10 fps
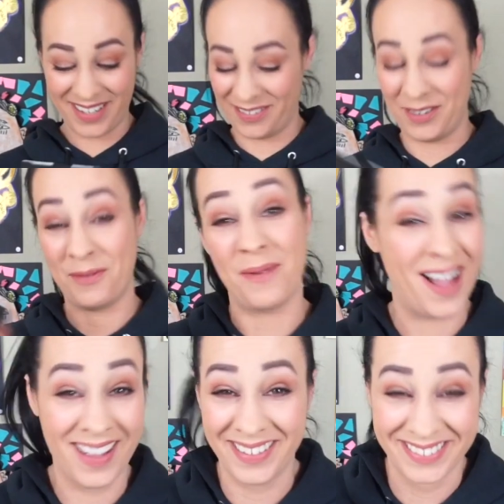don't know
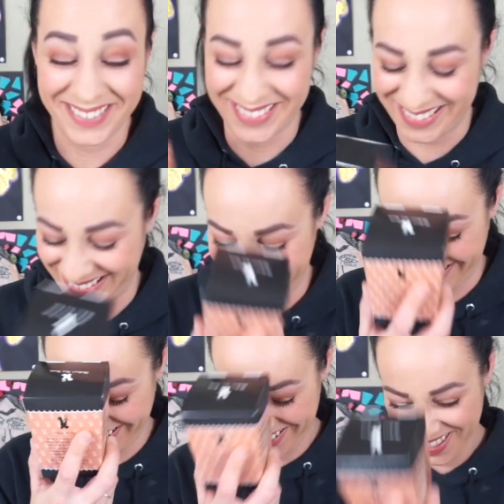what.
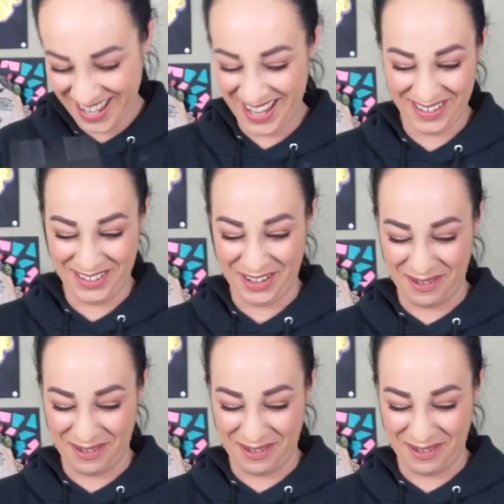I don't know